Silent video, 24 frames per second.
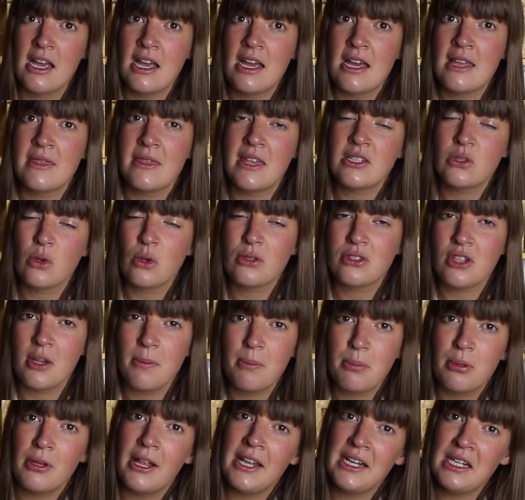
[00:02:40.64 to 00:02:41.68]
There's also
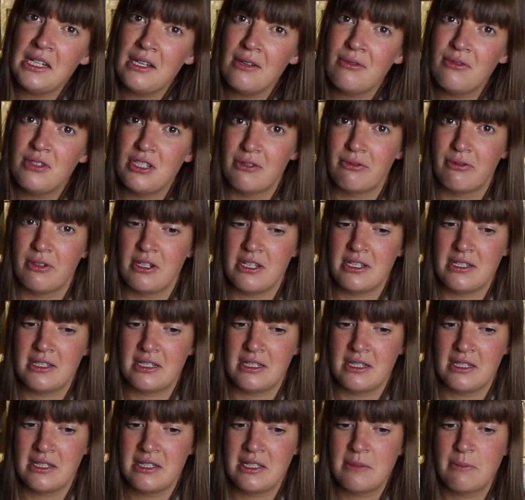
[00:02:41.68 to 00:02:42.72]
plenty of
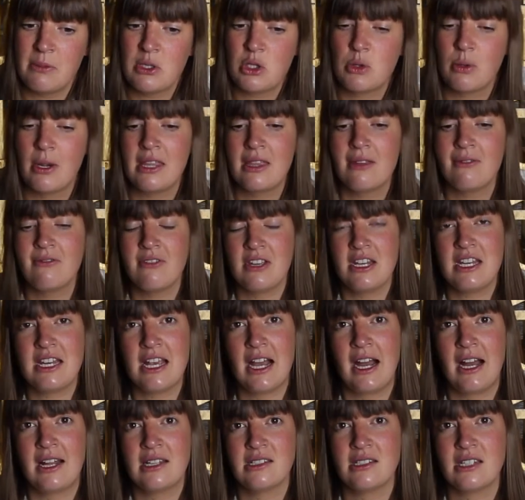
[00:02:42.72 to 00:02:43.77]
differences between the
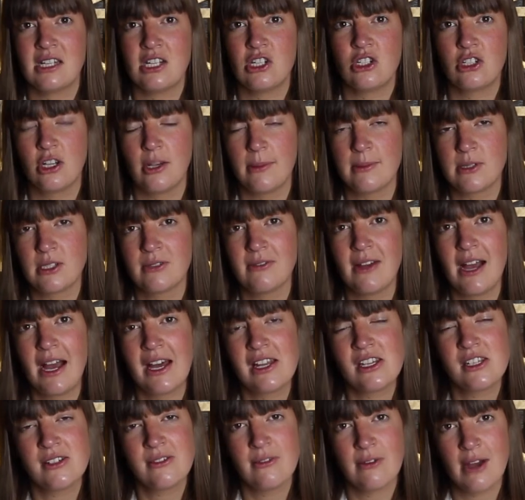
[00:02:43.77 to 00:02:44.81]
vineyards in terms of
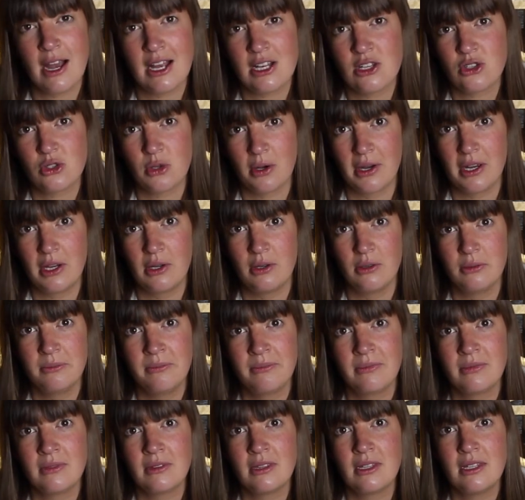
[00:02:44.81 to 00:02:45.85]
undermined soil
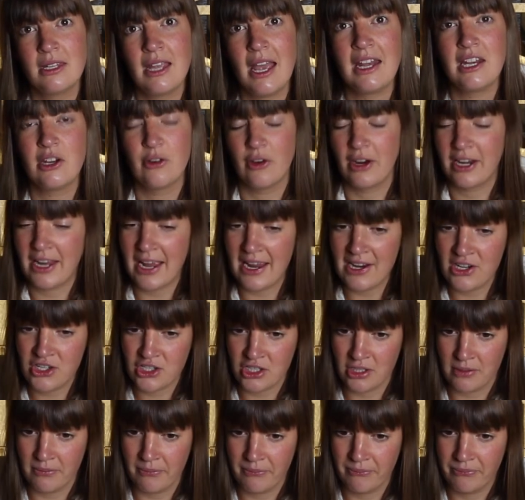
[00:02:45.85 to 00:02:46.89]
and
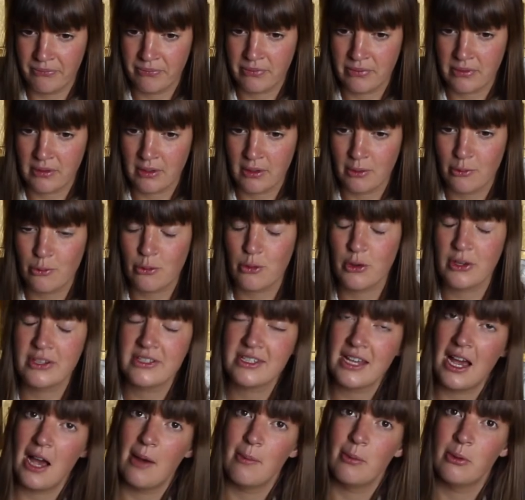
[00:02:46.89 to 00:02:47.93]
irrigation. For
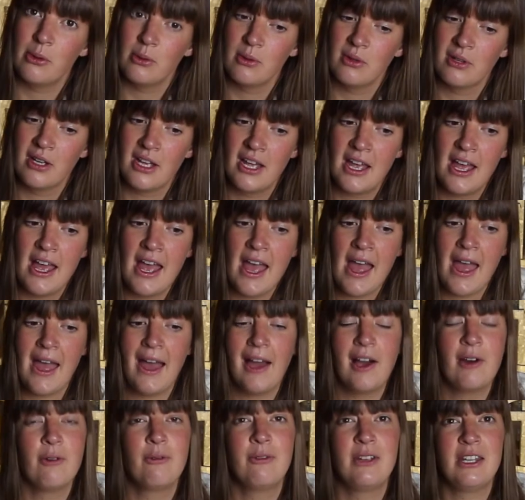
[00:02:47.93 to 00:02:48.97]
example,
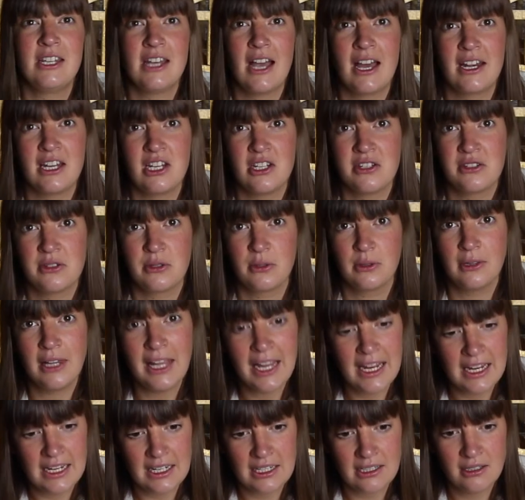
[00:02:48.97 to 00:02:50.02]
our vineyard in
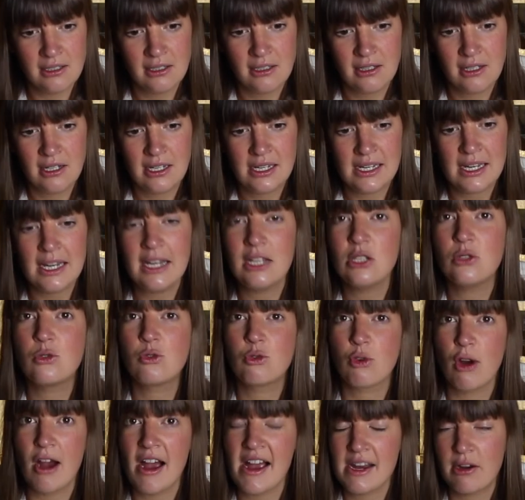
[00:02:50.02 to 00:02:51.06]
Tulleen is
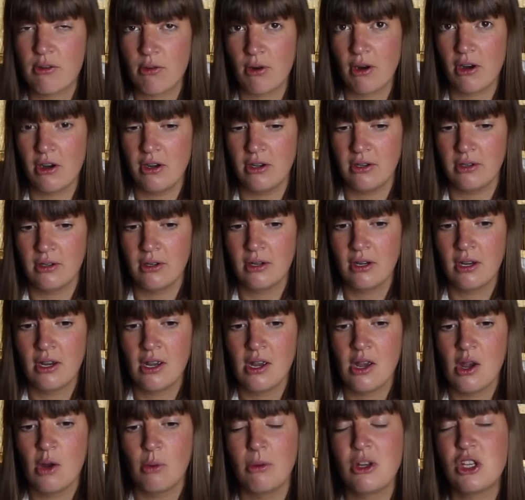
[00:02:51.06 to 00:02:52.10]
dry grown,
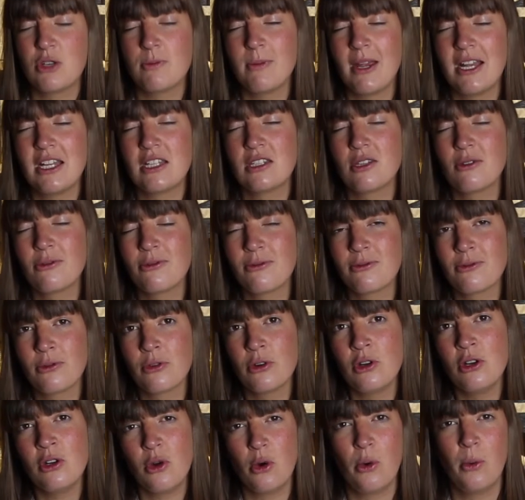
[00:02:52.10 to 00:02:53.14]
which means the
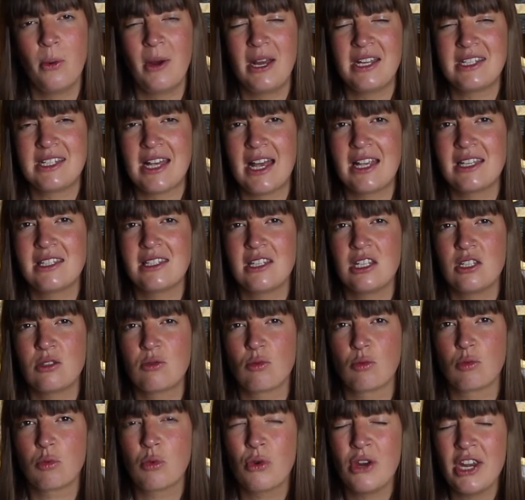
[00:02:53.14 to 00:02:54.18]
fruit always has this
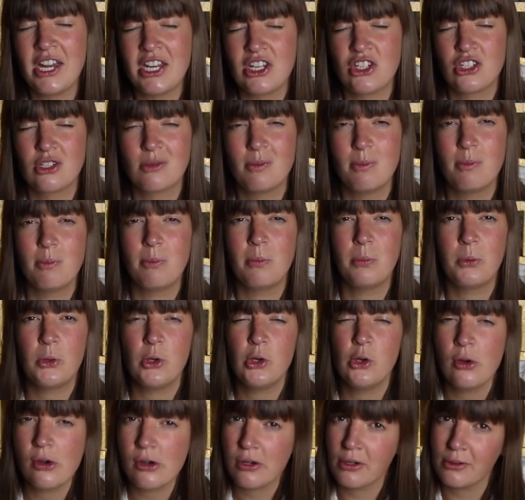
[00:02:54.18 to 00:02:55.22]
rich,
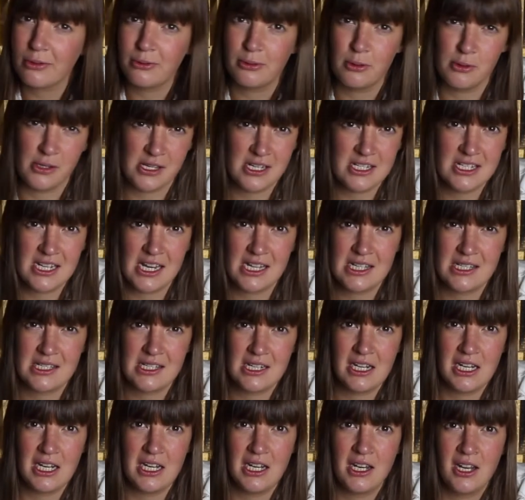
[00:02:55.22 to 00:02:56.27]
beautiful
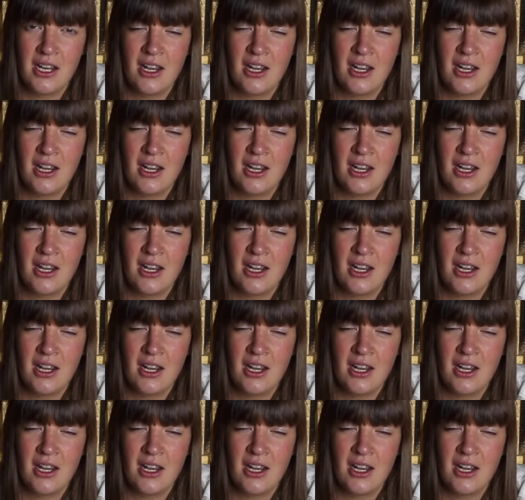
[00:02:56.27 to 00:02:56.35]
intensity,